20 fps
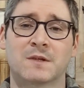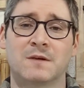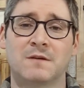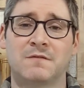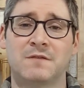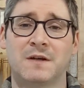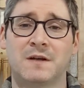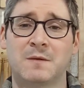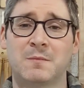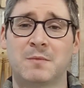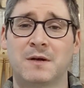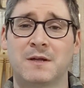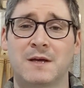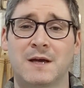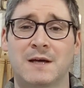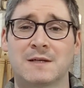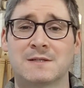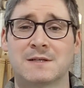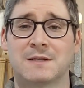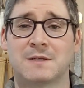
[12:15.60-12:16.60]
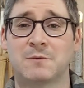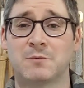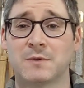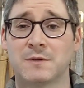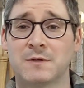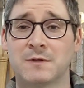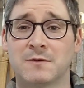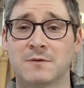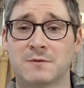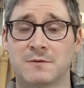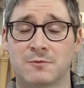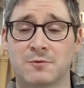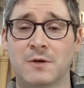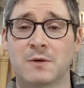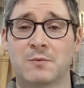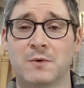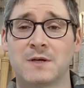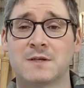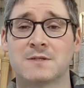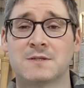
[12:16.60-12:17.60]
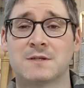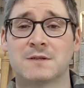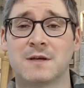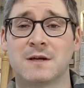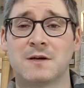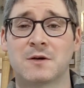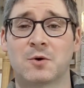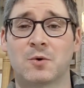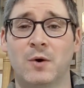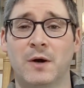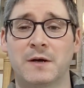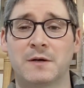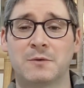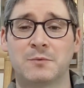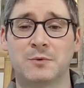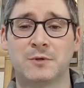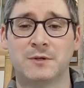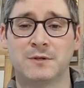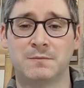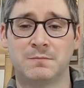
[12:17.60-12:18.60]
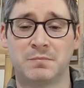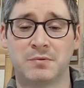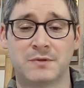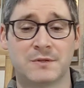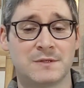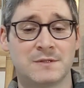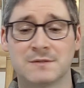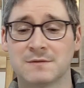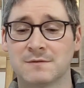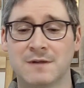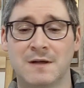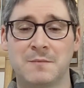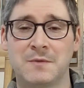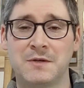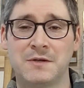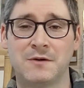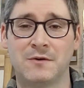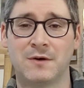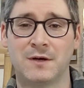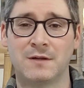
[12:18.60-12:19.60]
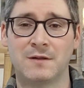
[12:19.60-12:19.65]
If anybody has any really great ways that they acquire wood, please let me know.